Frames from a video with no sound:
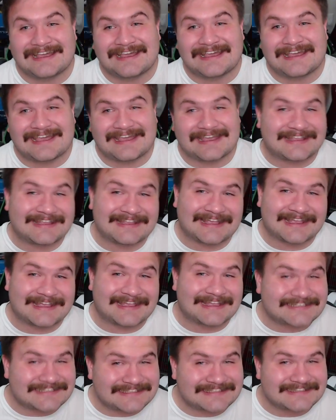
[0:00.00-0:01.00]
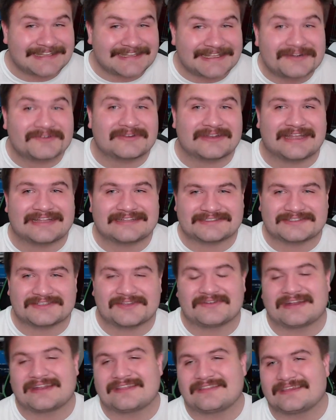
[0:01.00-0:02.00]
It gets a little
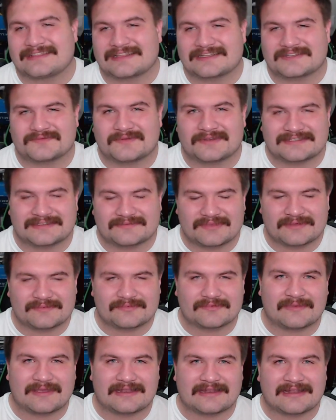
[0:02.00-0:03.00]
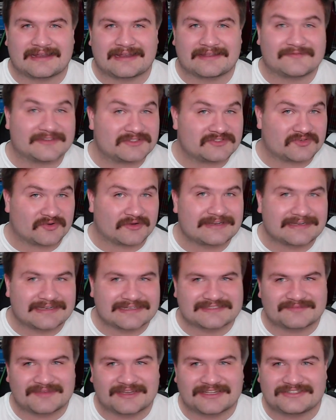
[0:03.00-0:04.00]
nutso, and I think that's why some people may not have enjoyed it
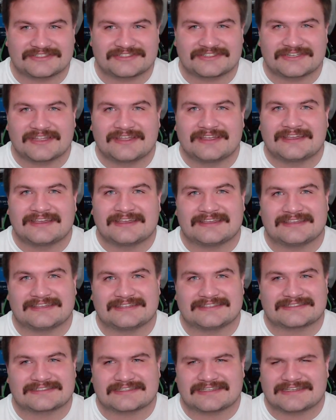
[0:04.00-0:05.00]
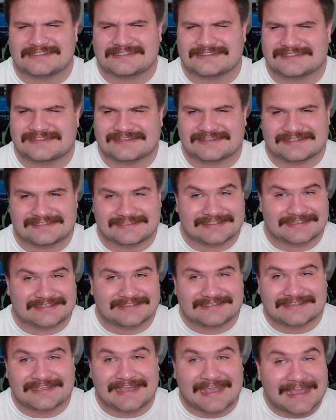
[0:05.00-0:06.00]
as much is because it
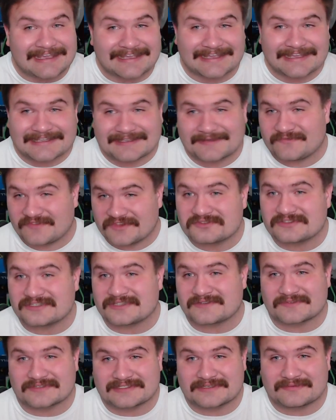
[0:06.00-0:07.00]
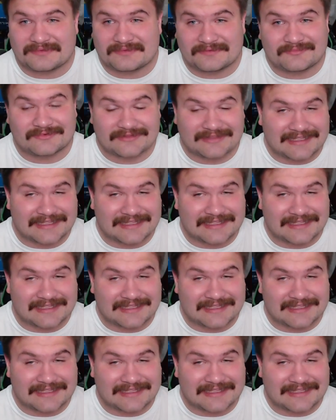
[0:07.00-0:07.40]
can get confusing for some people.